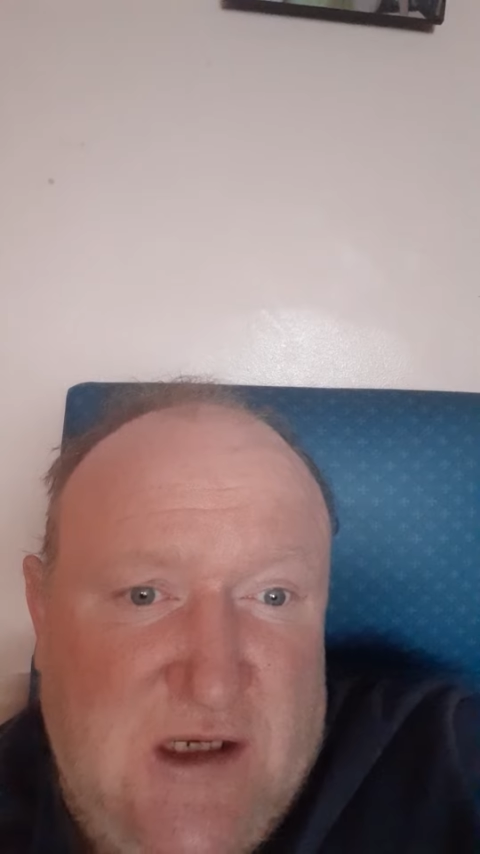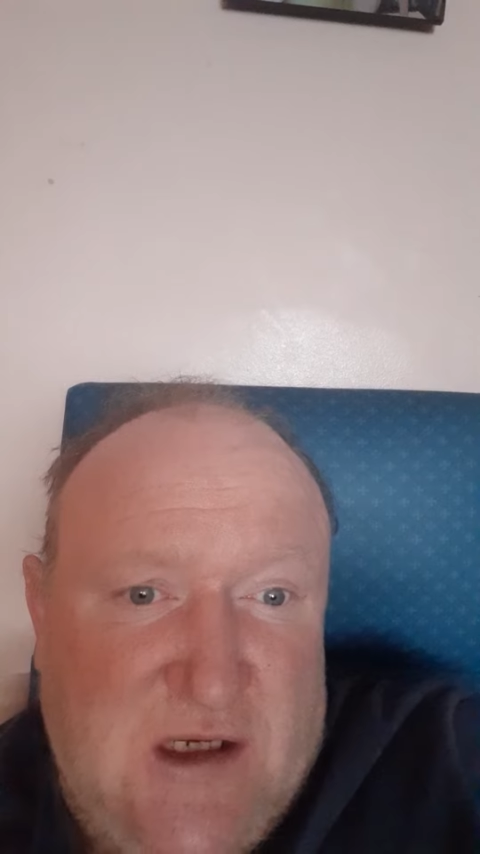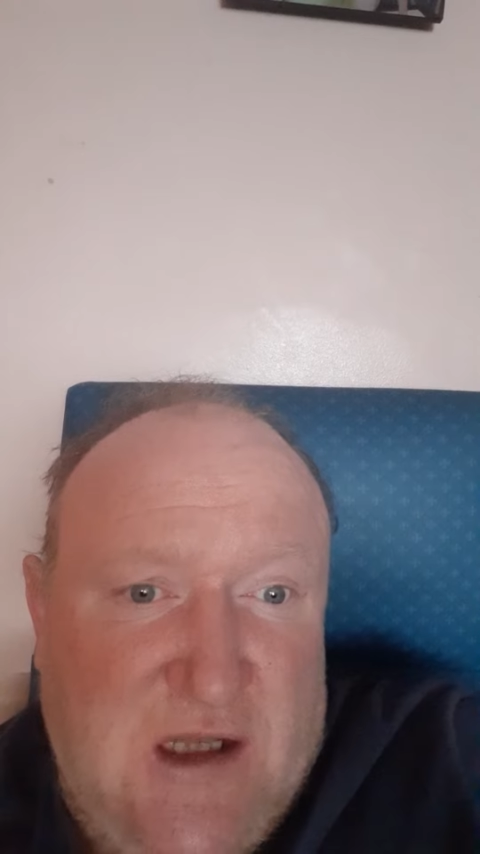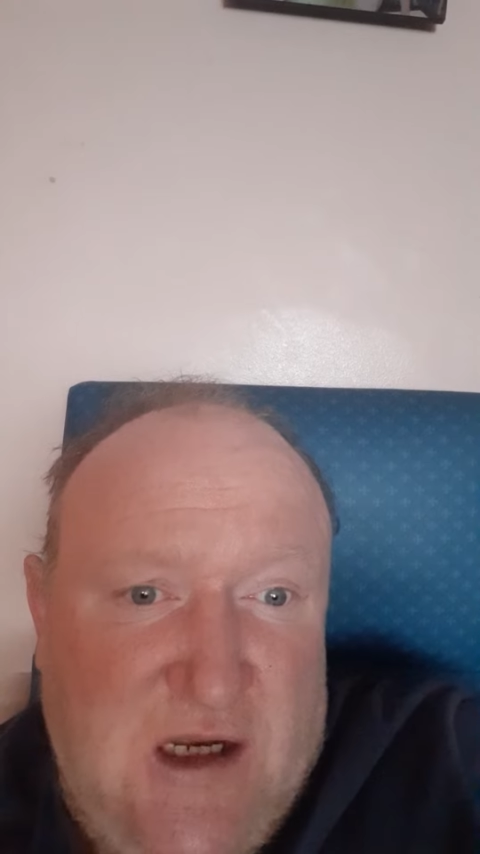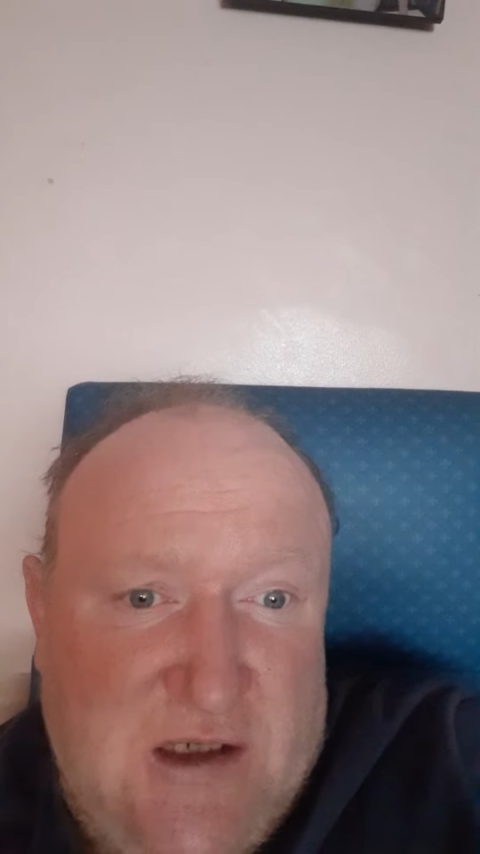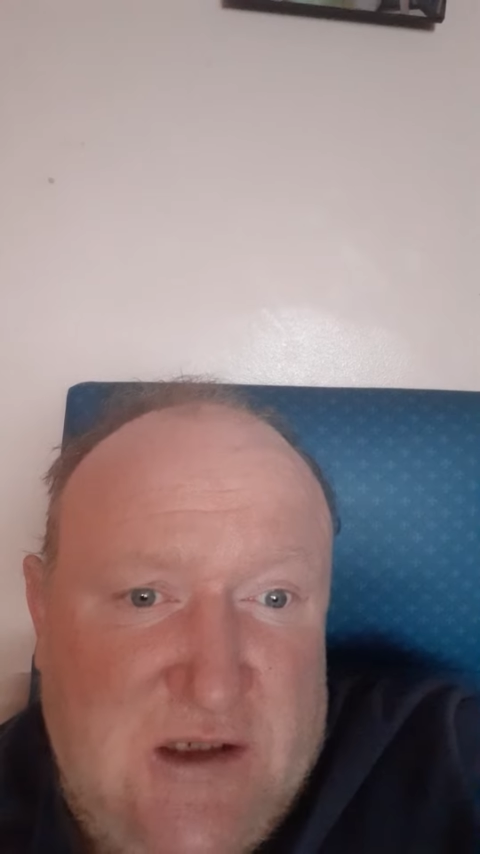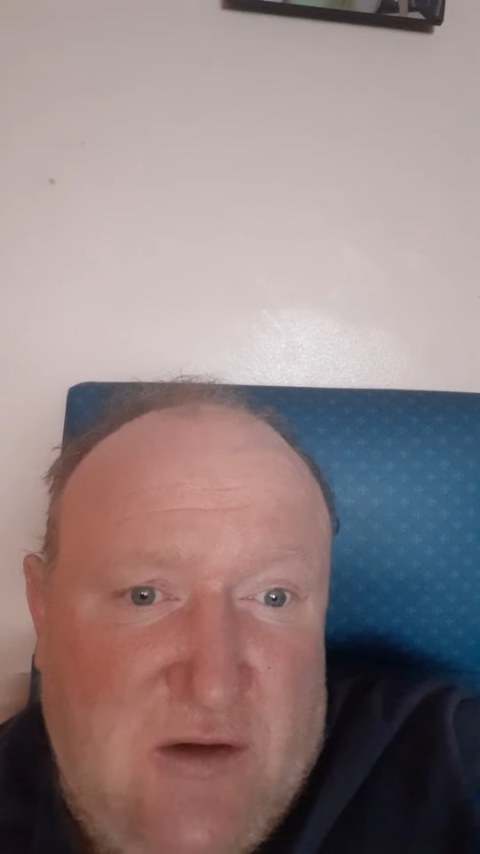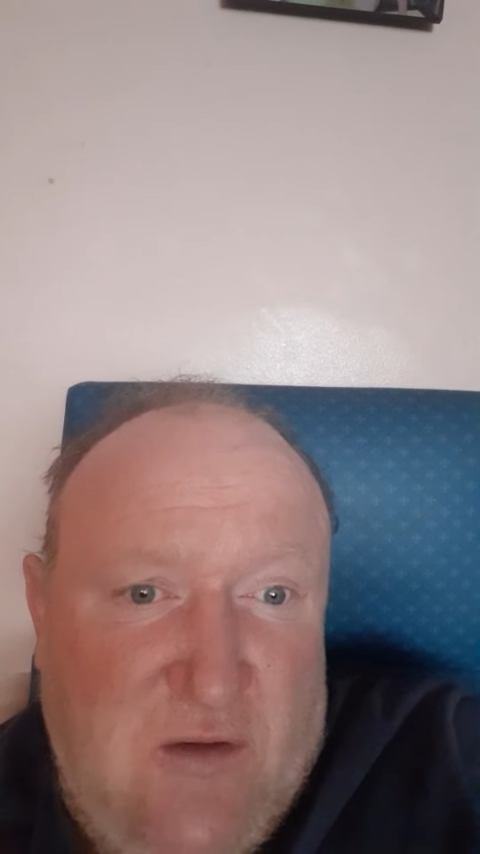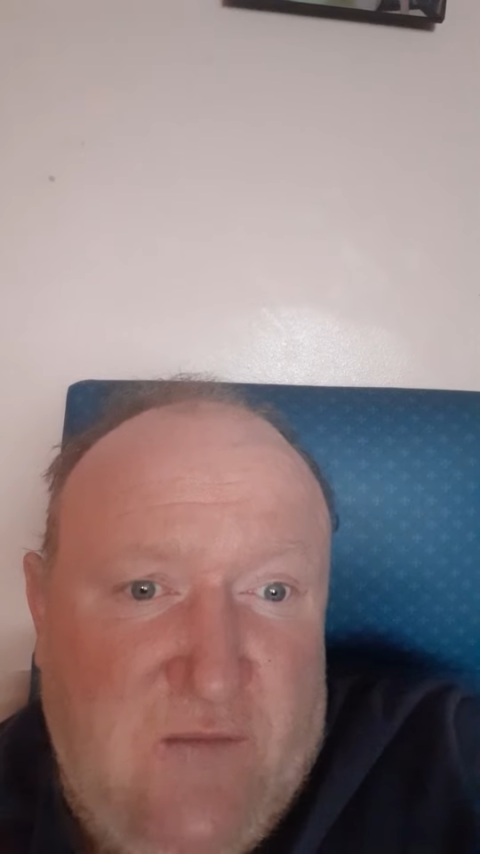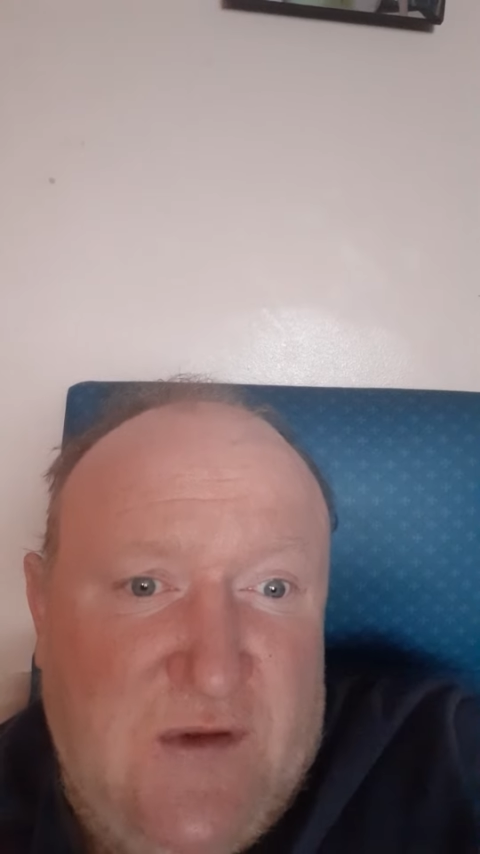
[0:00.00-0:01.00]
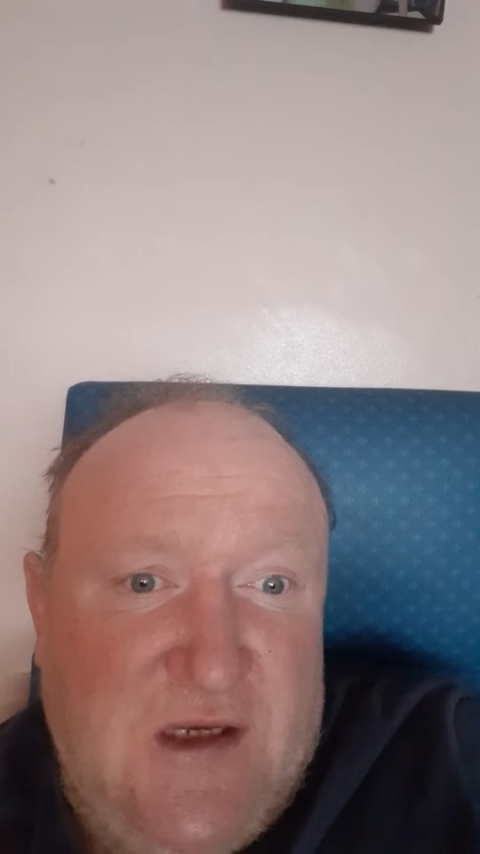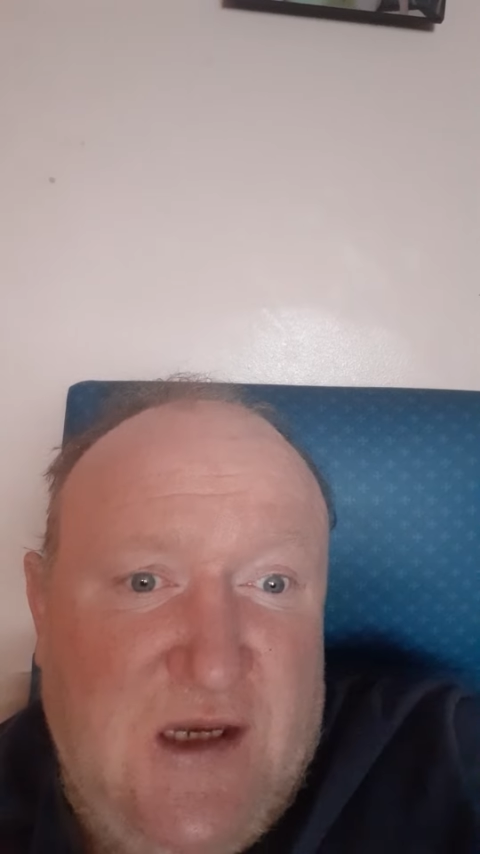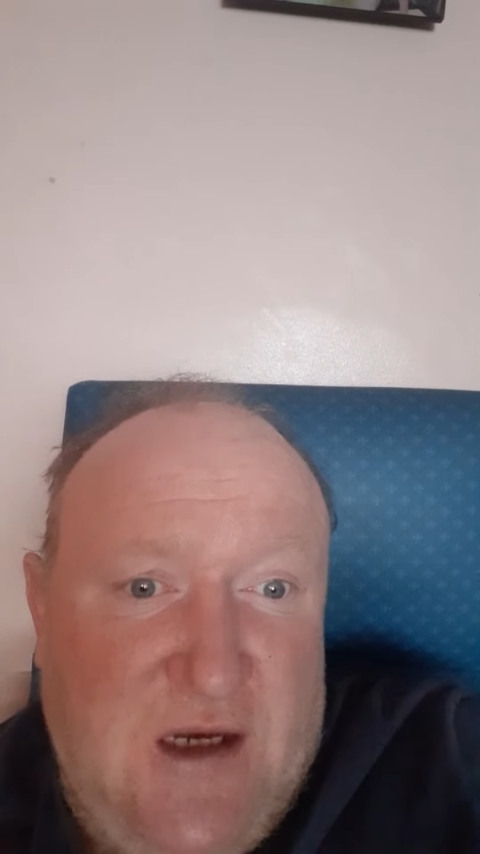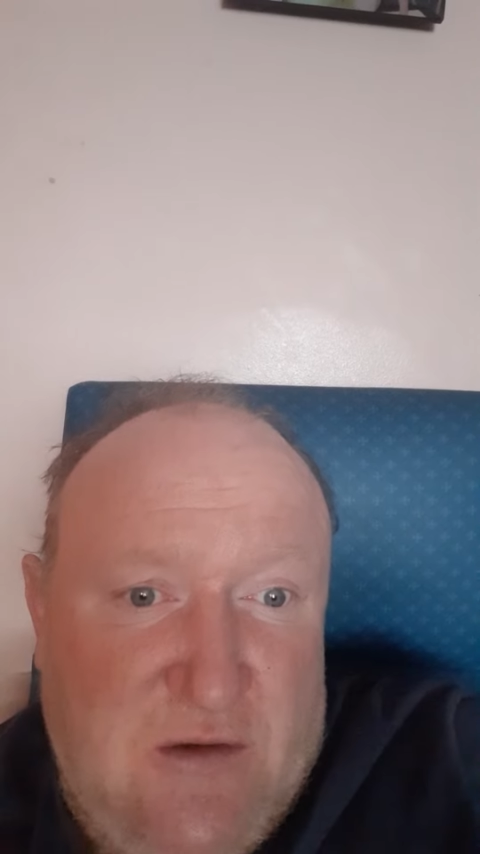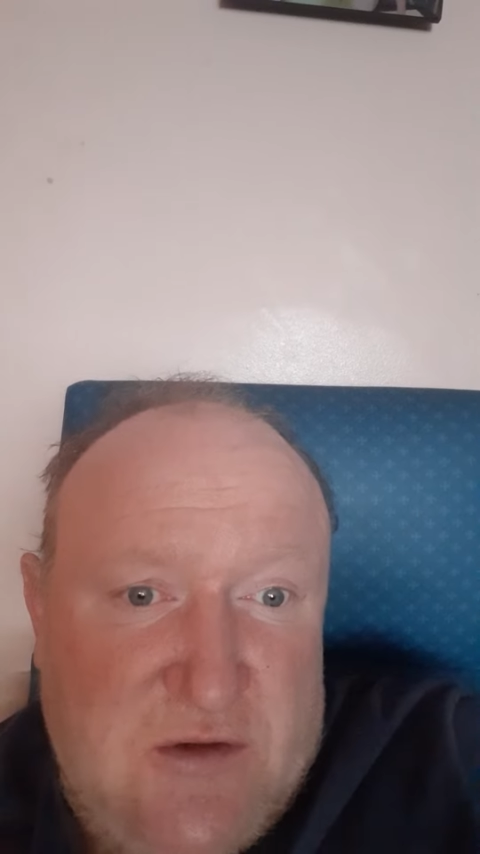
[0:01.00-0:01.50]
it collected over the
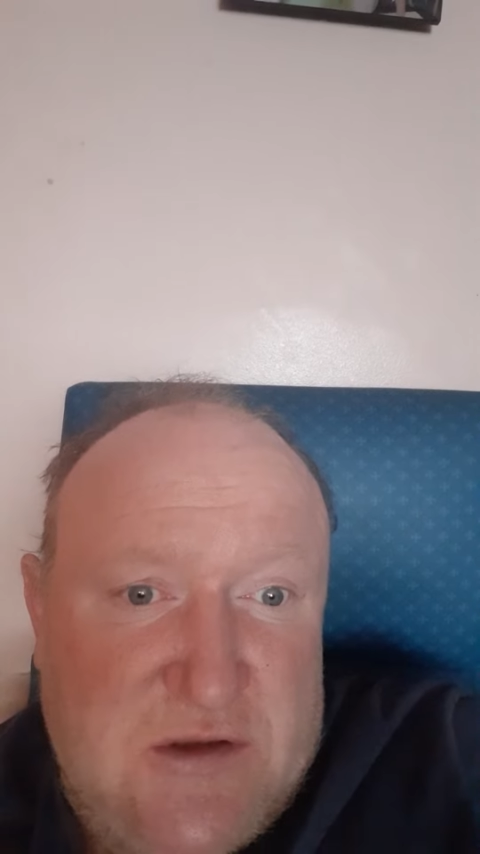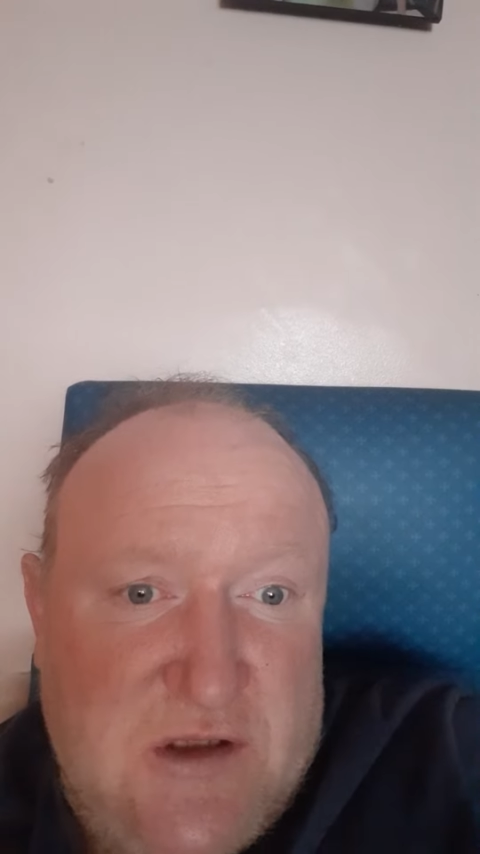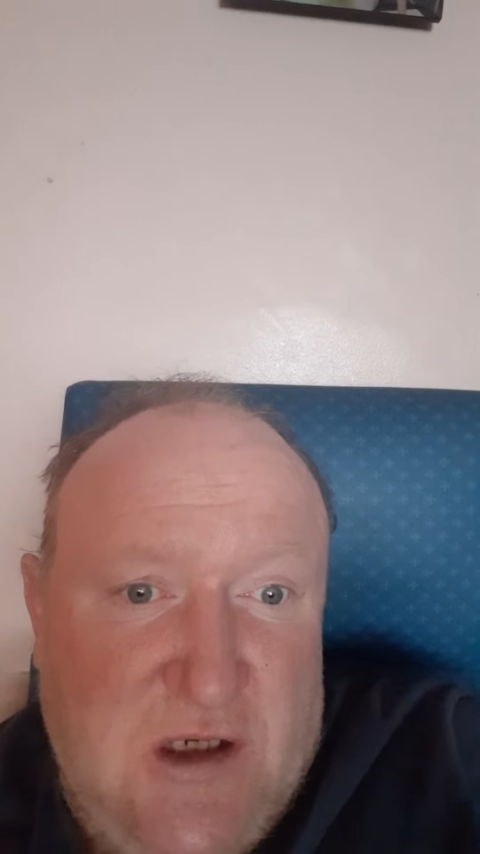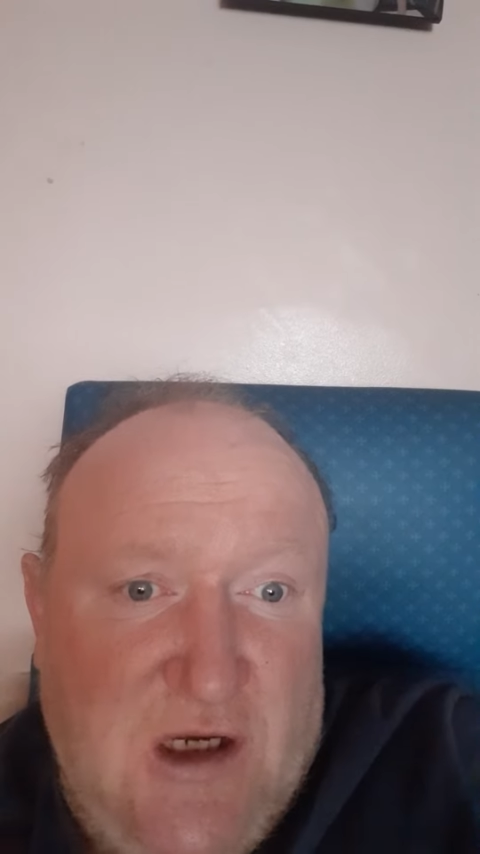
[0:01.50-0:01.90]
years